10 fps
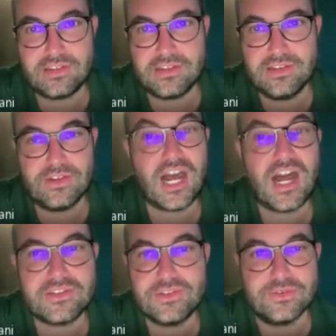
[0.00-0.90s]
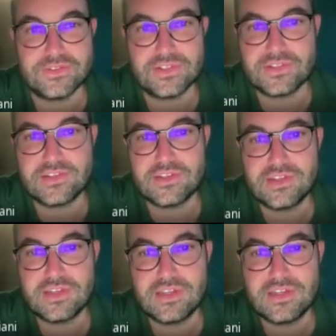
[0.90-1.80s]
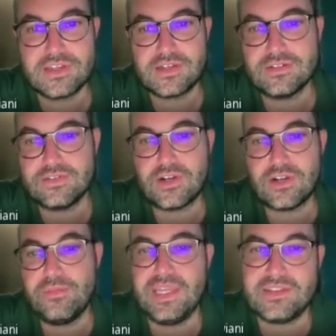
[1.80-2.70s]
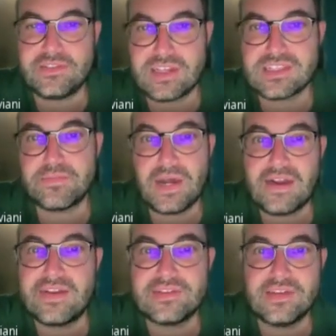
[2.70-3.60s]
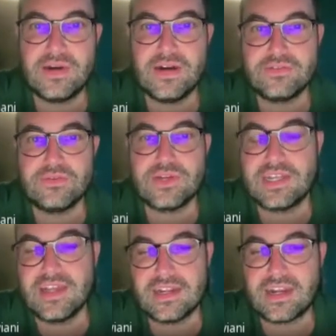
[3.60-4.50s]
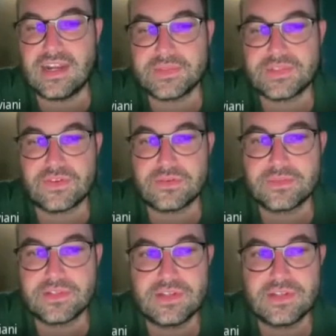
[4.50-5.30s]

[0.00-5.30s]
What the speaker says: You can't use it because you are not being transparent about where the data comes from.